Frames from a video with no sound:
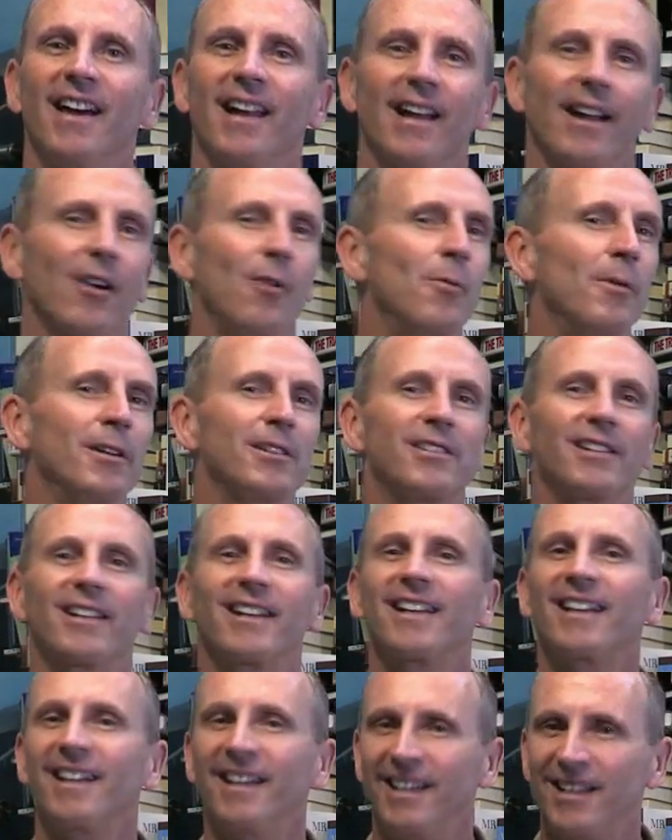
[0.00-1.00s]
and I don't want
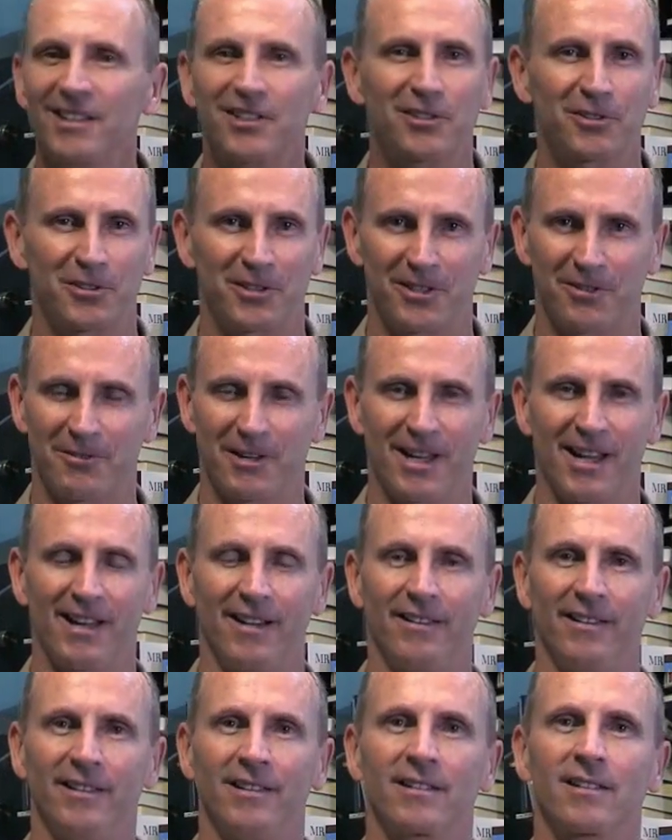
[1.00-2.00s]
you to get a history degree
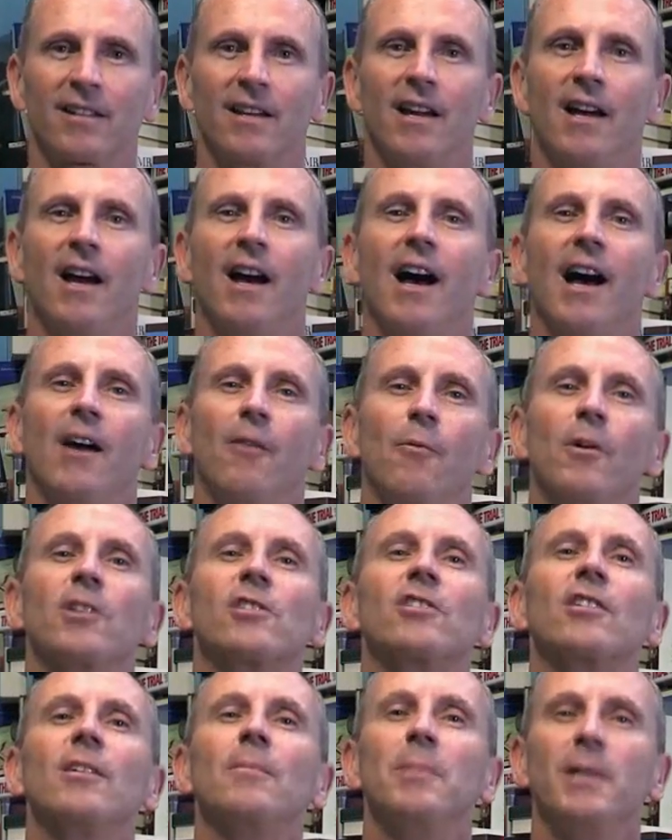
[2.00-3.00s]
out of this. I
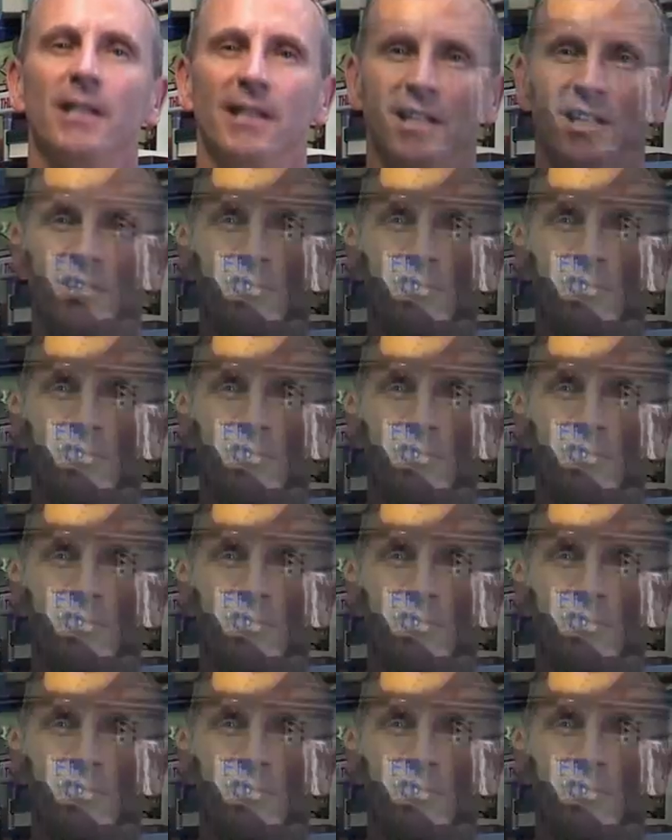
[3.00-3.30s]
want you to